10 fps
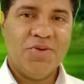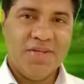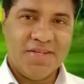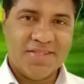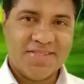
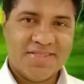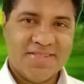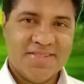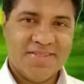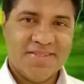
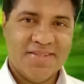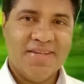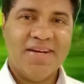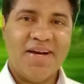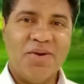Greetings
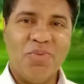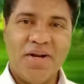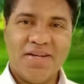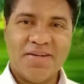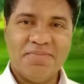and
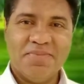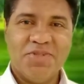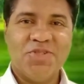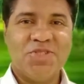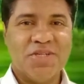welcome
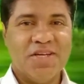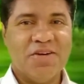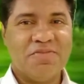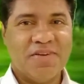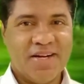to
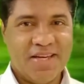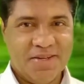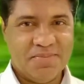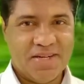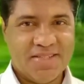Journey of
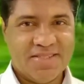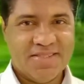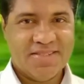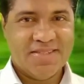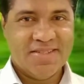Enlightenment.
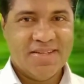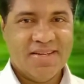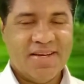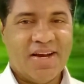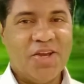
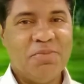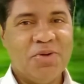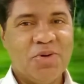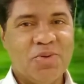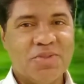I am
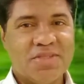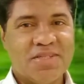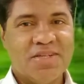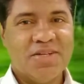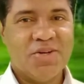your
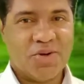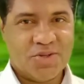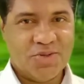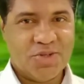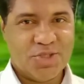host,
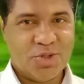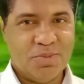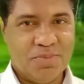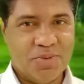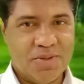Dr. Roger
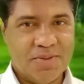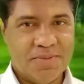Gopaul.